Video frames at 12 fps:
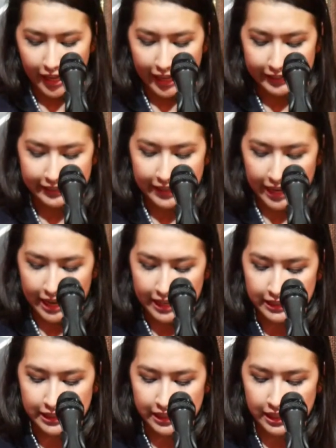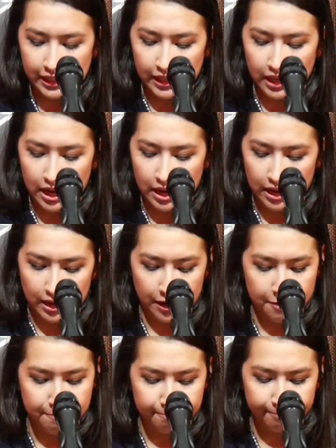Then the
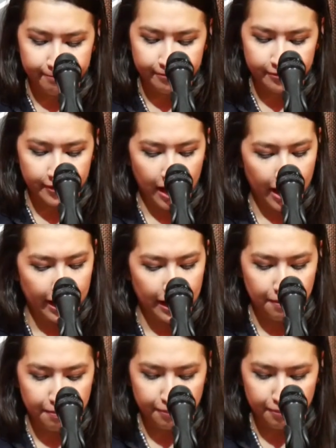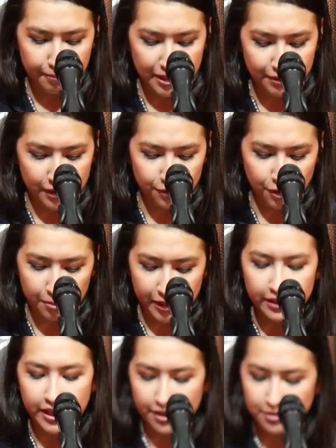I am missing
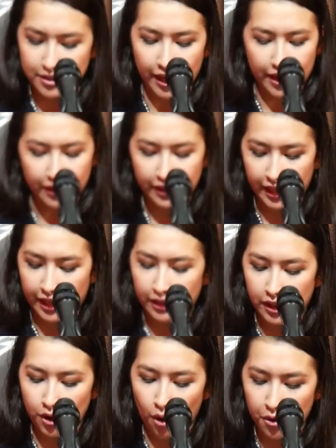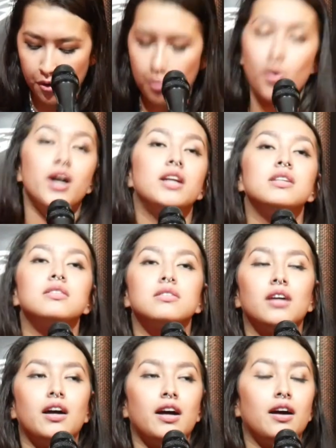something. Yes, and then the other
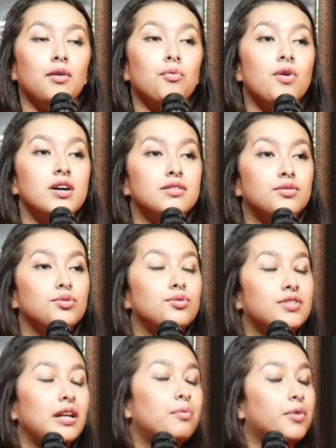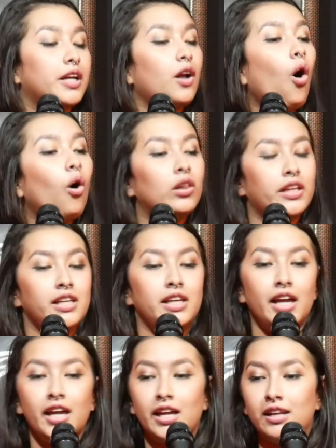ones was to celebrate Holi
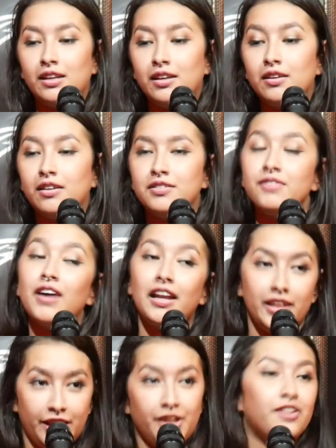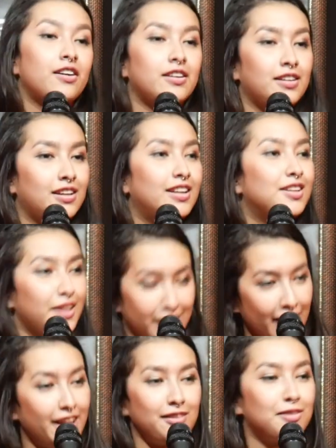and Diwali here, and
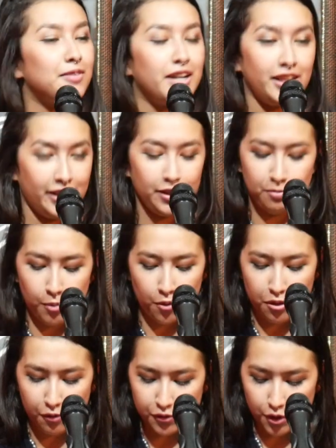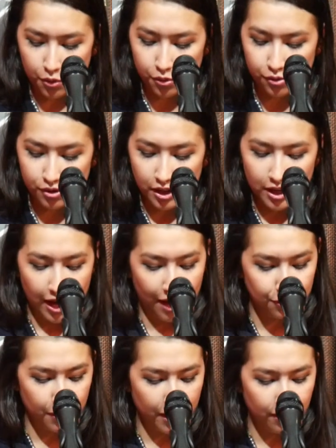I already did both of those
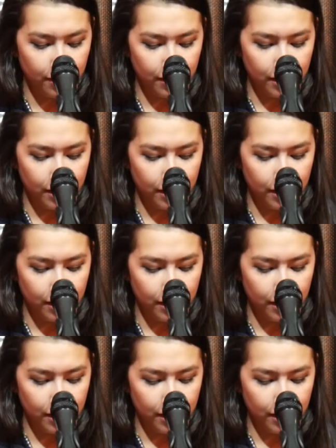as well.